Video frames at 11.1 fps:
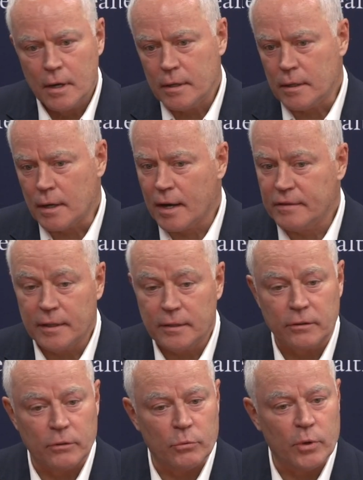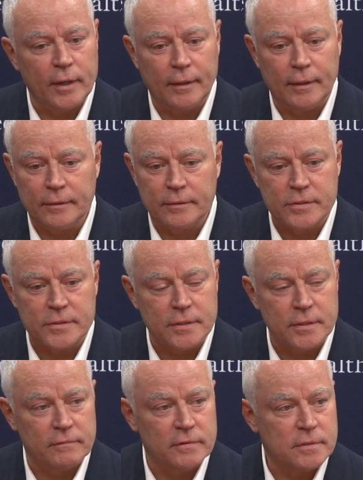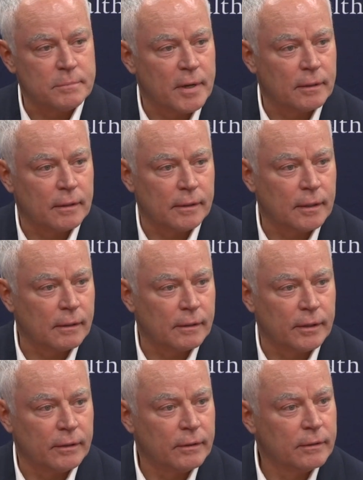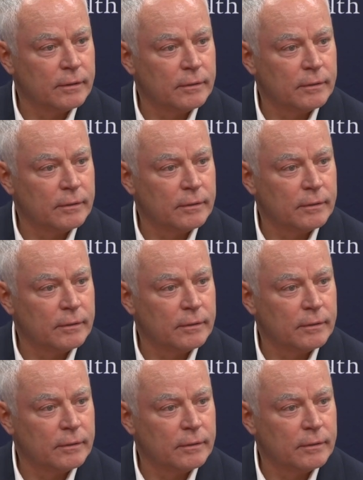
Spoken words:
Yeah, I think they're waiting to see if he's medically cleared